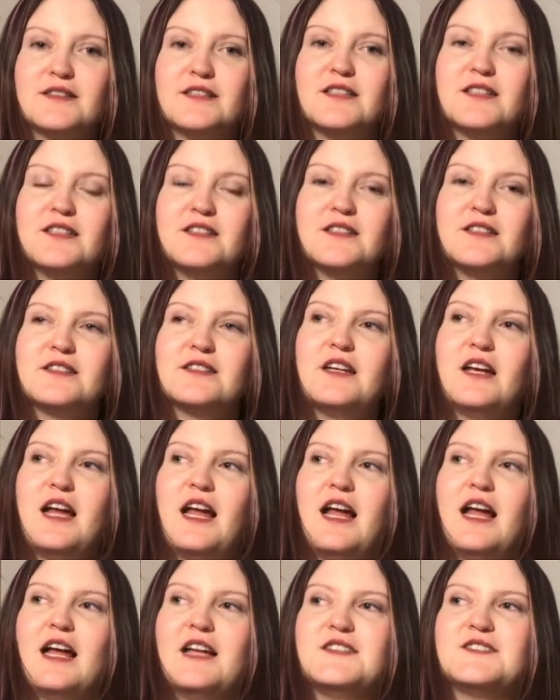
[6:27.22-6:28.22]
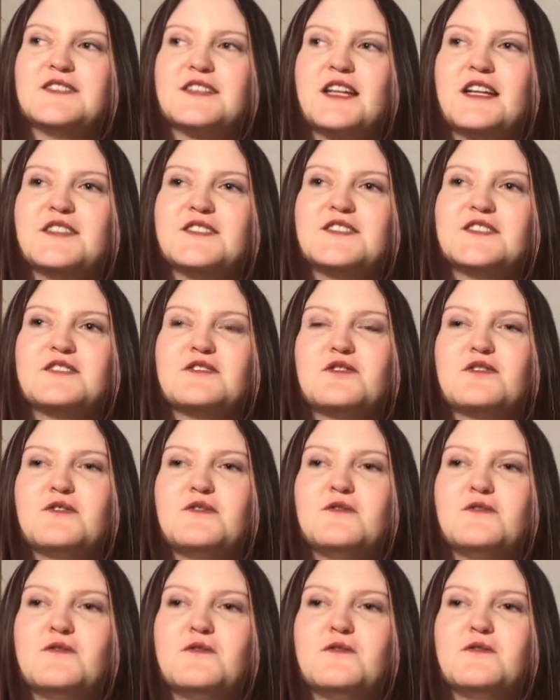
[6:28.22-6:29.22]
it has that sort
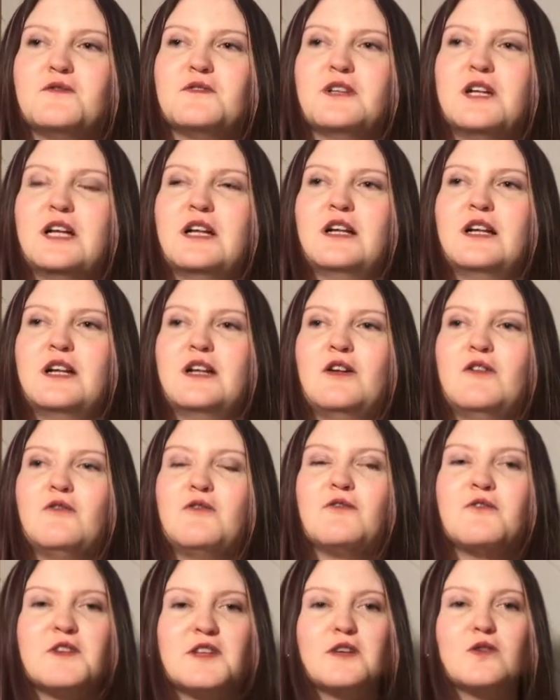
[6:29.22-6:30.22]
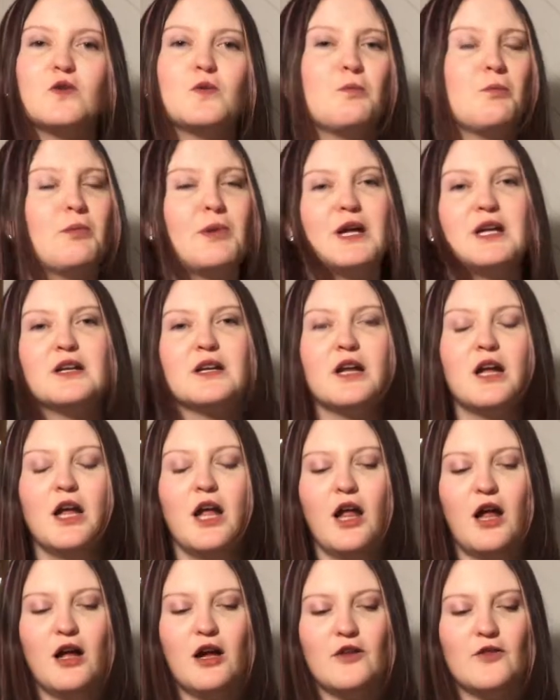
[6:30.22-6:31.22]
of feel, but
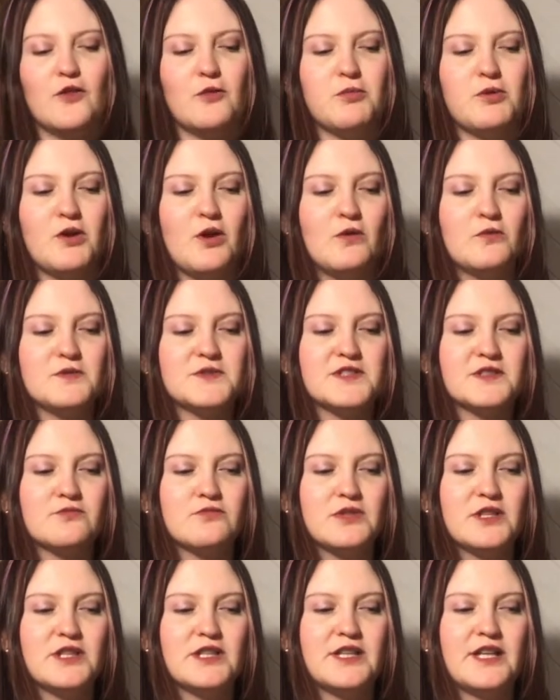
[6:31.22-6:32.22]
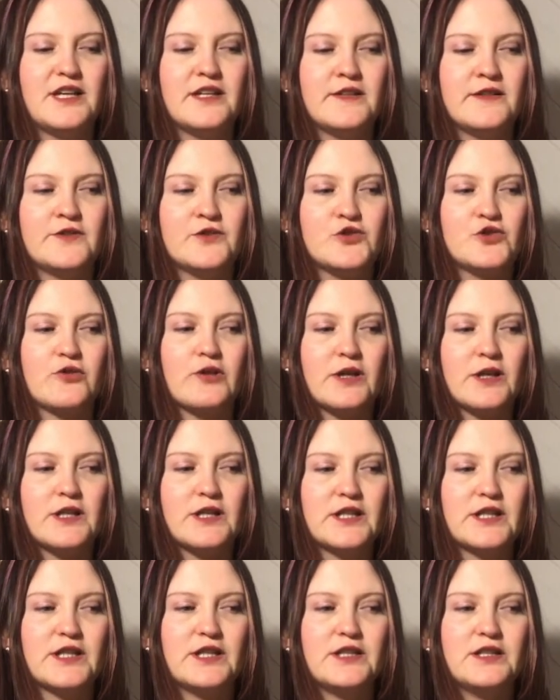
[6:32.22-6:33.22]
the plot was really
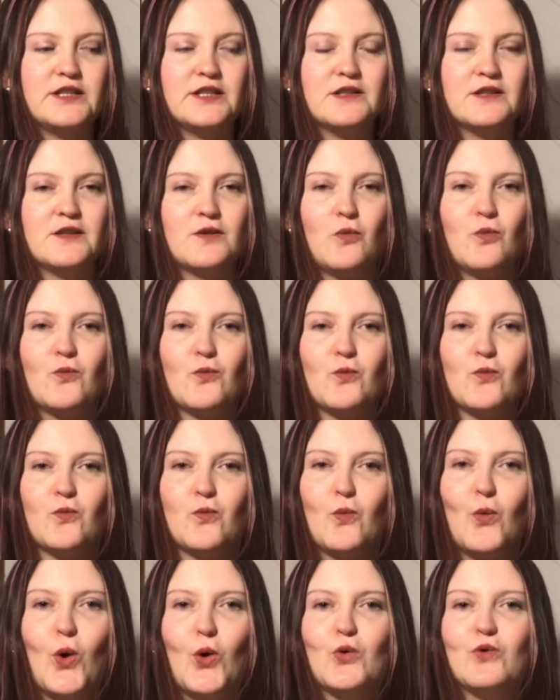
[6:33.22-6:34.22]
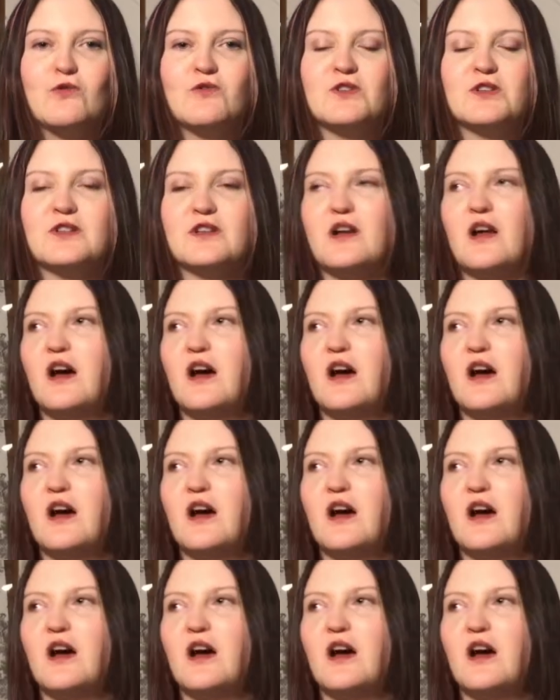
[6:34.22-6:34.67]
intricately woven.